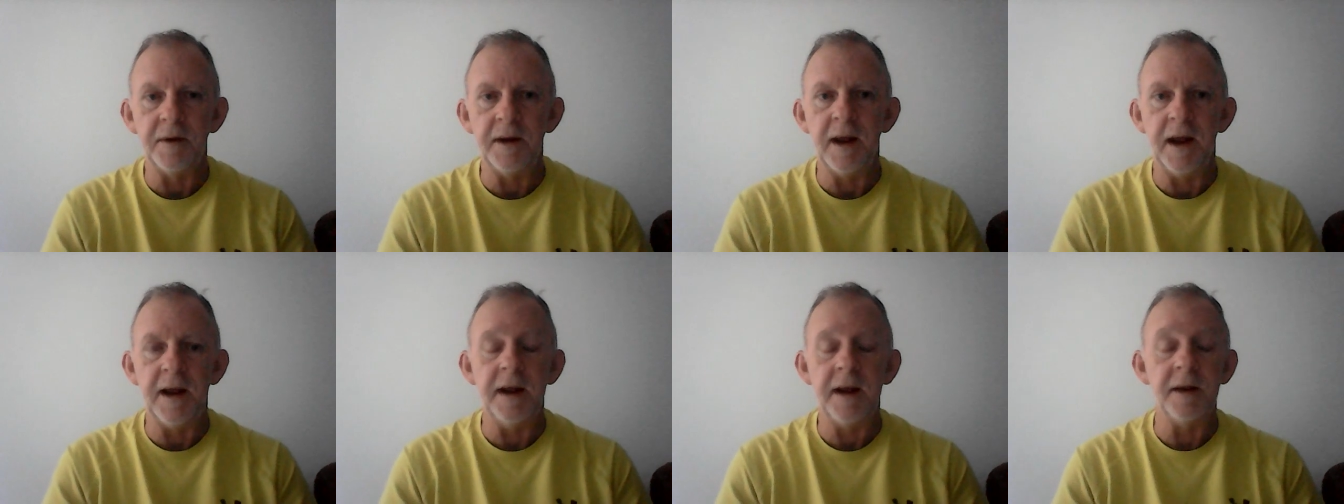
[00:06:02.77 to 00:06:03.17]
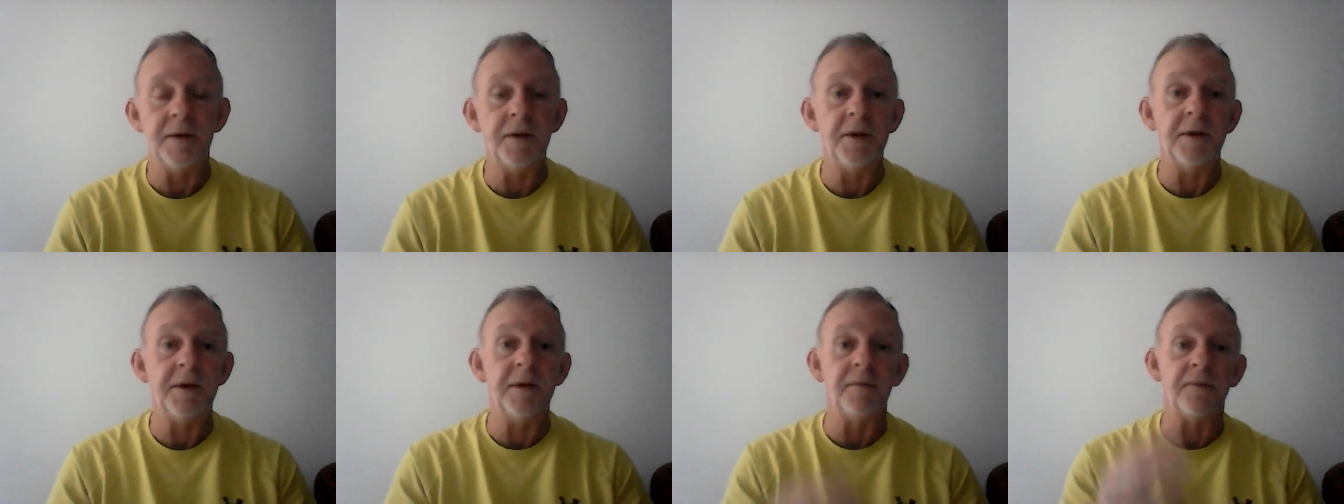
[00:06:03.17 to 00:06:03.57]
day, and
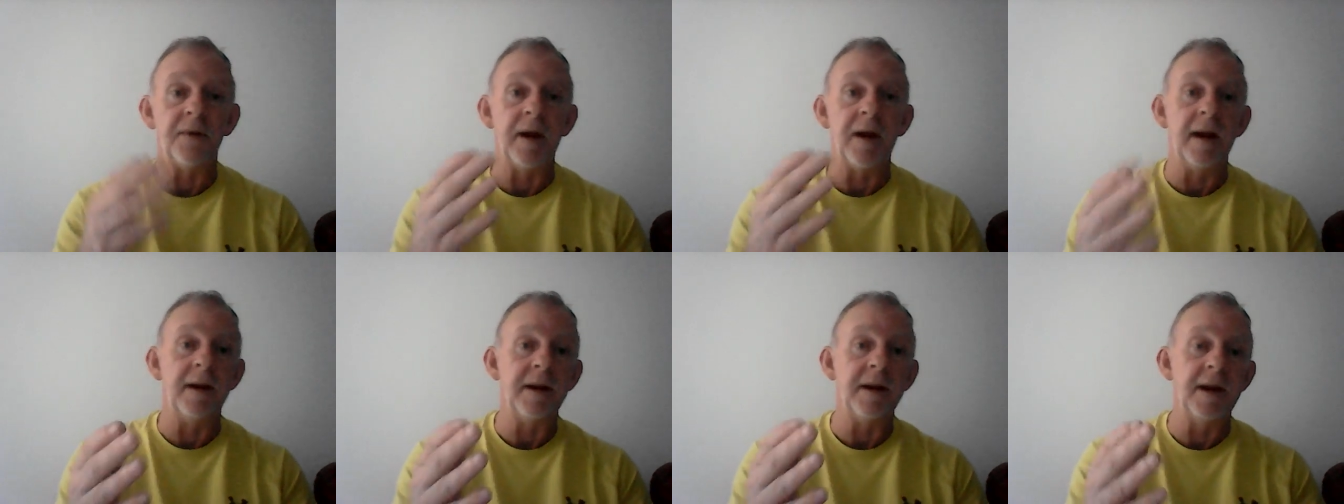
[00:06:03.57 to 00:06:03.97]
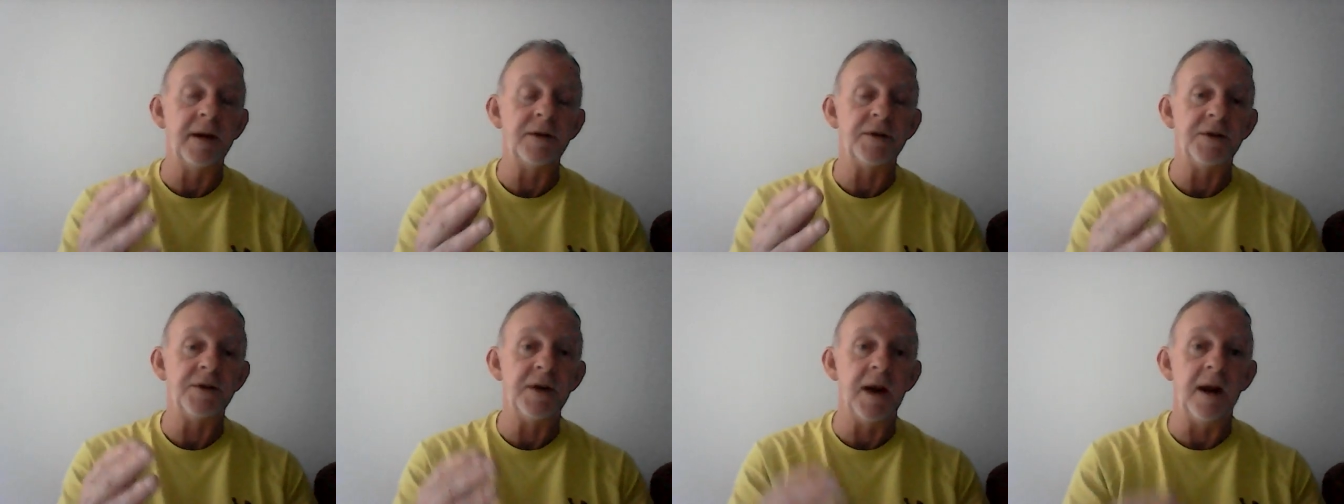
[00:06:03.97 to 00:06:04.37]
you can find
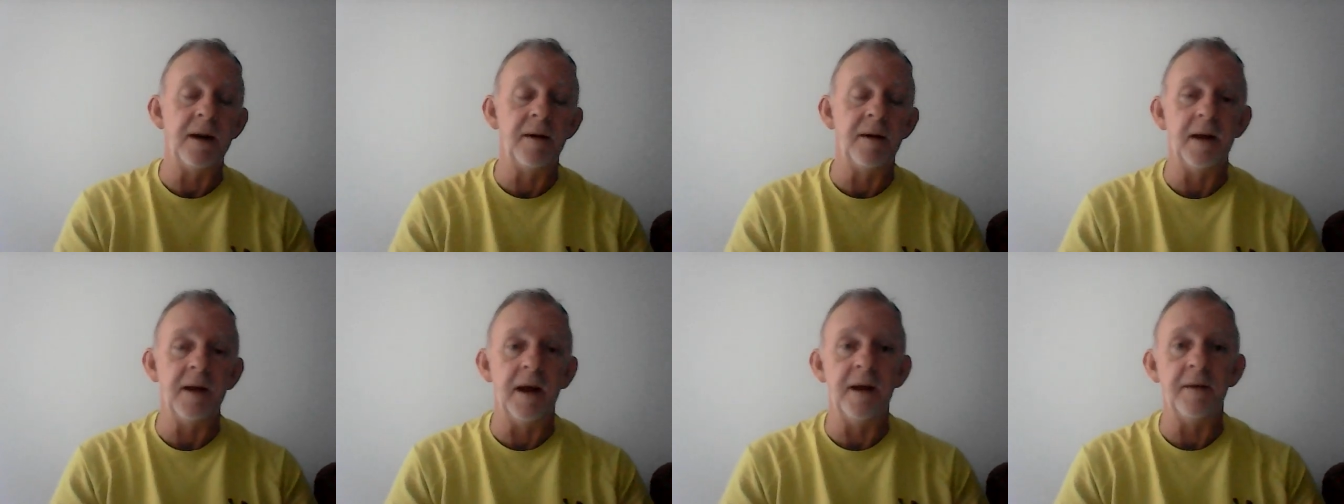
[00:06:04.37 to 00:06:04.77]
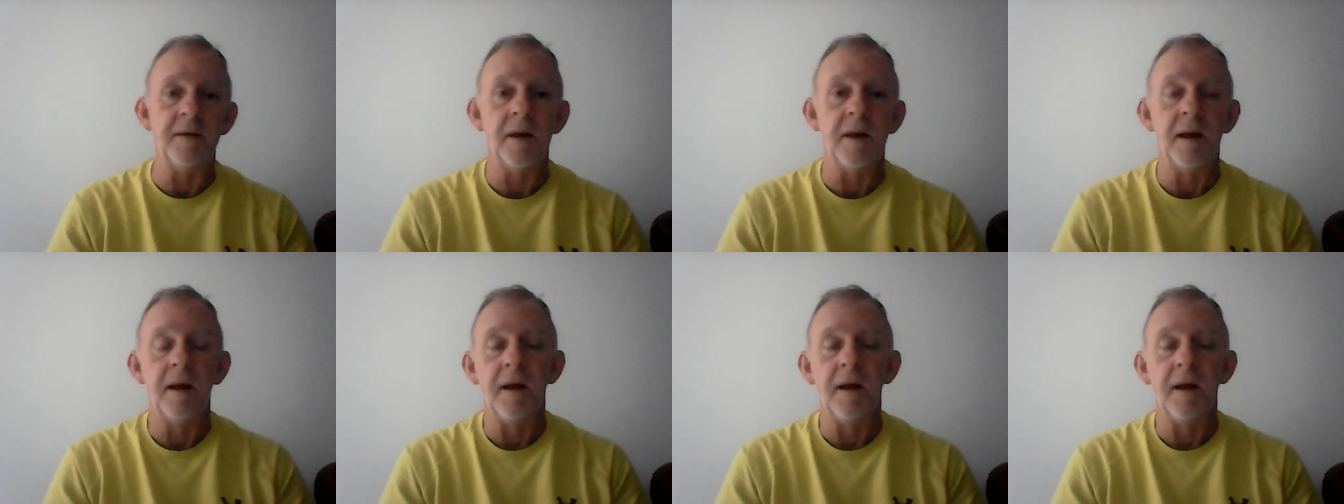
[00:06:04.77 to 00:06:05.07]
his channel at